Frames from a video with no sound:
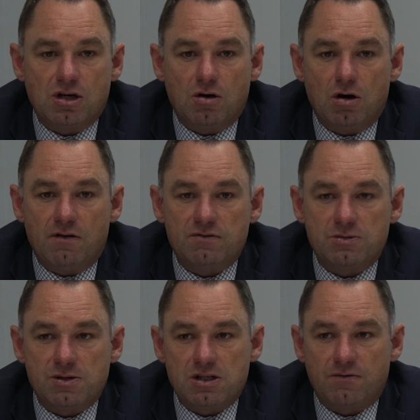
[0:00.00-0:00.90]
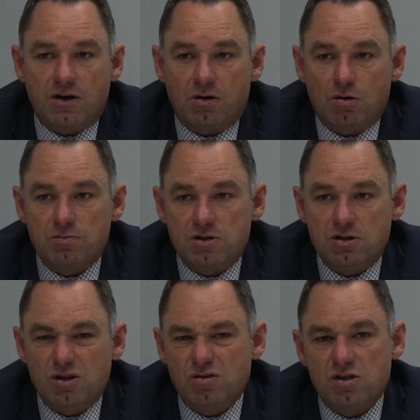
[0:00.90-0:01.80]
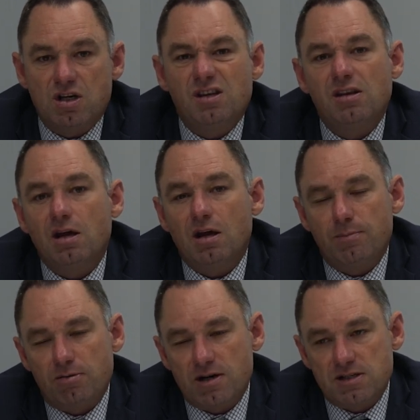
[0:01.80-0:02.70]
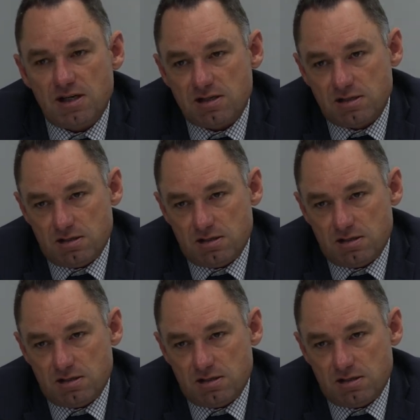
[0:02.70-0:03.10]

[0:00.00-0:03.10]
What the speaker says: of specific groups using the pre-test.